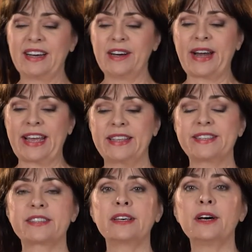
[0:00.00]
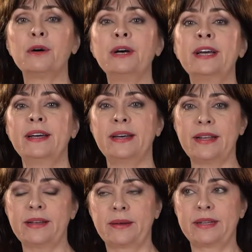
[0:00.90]
All right. So
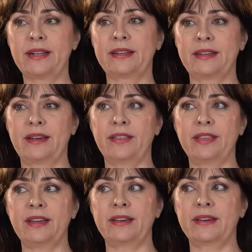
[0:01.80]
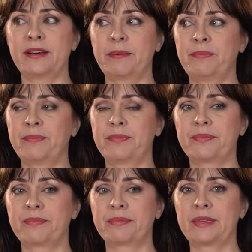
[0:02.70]
I think
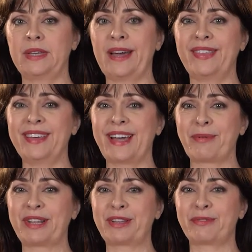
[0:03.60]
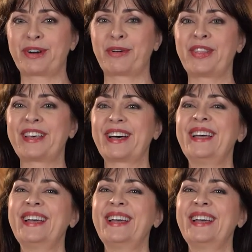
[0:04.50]
I went over all the